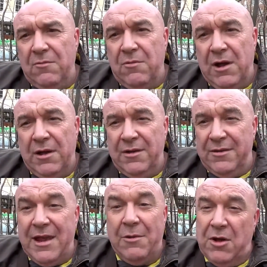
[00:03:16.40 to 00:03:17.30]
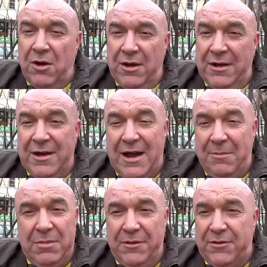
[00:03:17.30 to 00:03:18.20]
Right, now we've got an
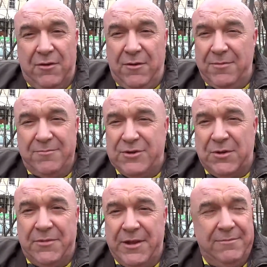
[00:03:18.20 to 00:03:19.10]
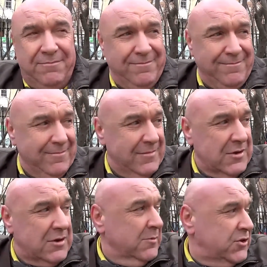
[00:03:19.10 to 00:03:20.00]
ambulance or something
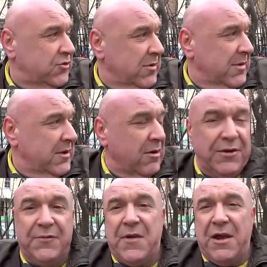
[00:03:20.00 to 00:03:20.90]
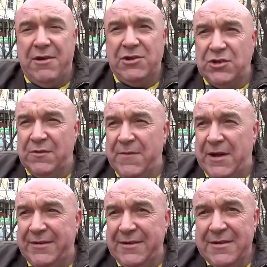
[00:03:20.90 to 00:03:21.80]
come screaming. Oh, it's a fire engine, in fact.